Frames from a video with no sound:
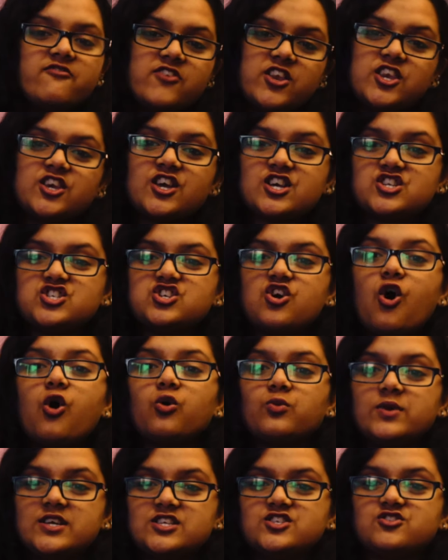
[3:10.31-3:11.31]
then you can
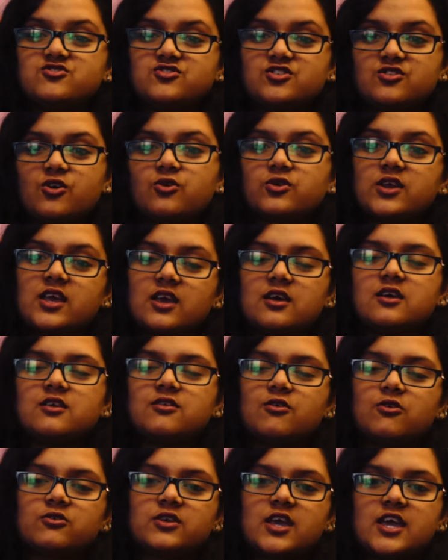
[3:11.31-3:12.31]
always choose
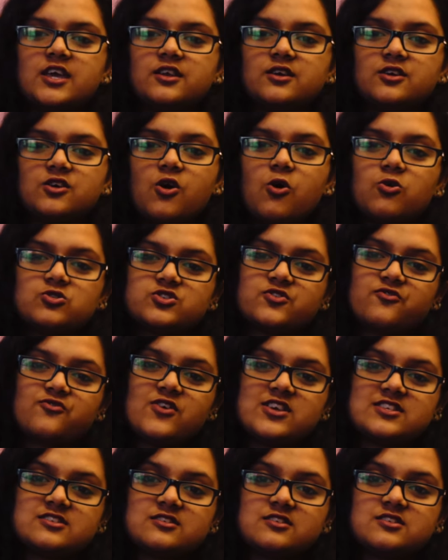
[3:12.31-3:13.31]
non-catered halls of
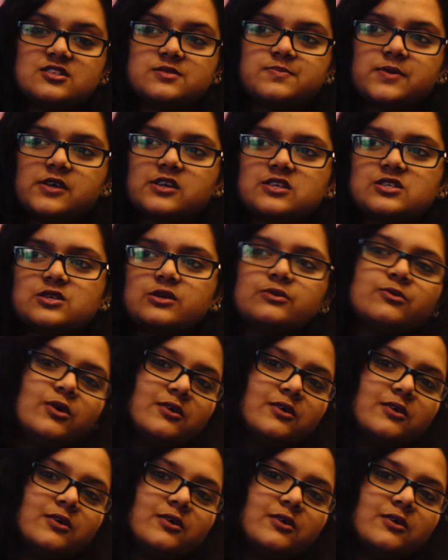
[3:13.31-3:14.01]
residence because,